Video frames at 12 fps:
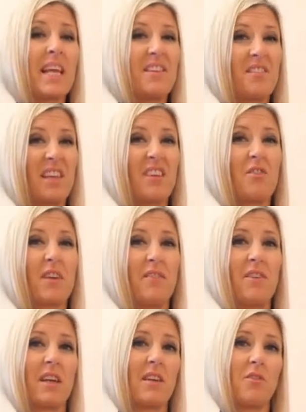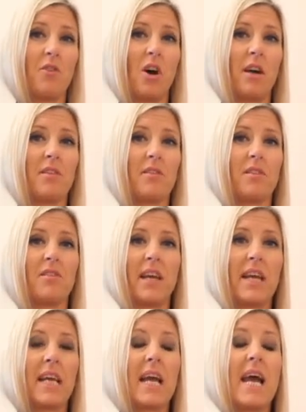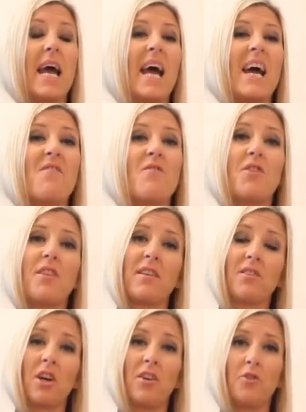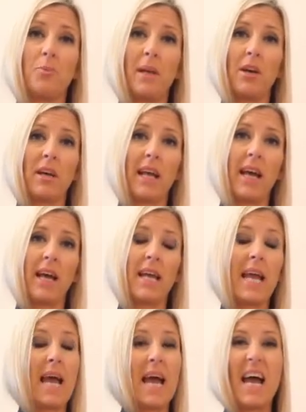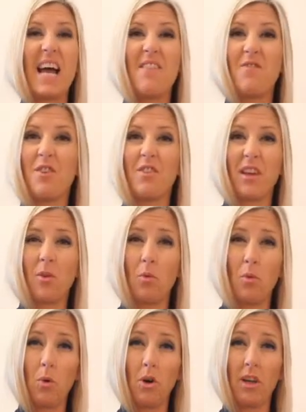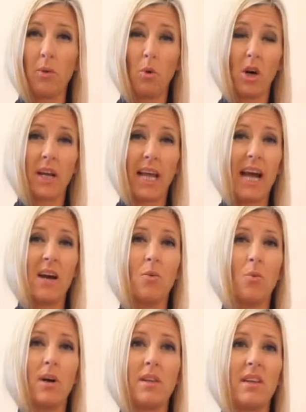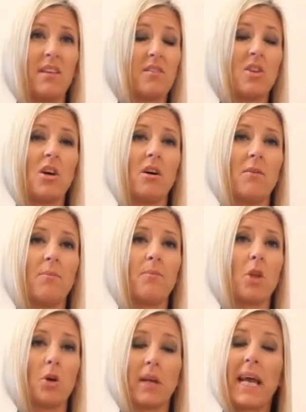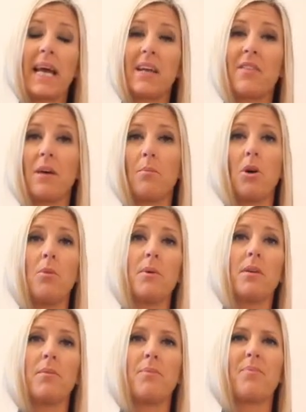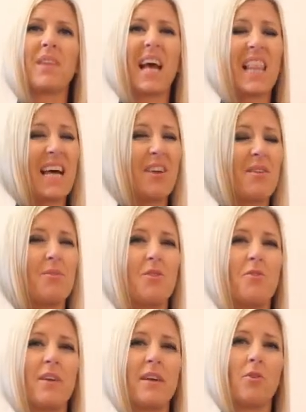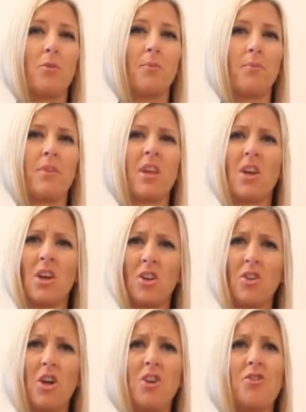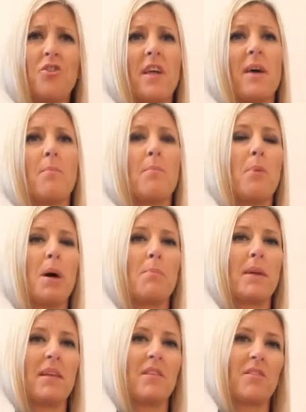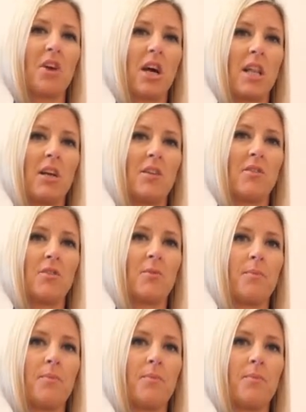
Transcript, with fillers: instead of giving advice. Say, everything's going to be okay, everything will work, work out when it's not okay in that moment. Allow them to feel. Nurture them by being silent.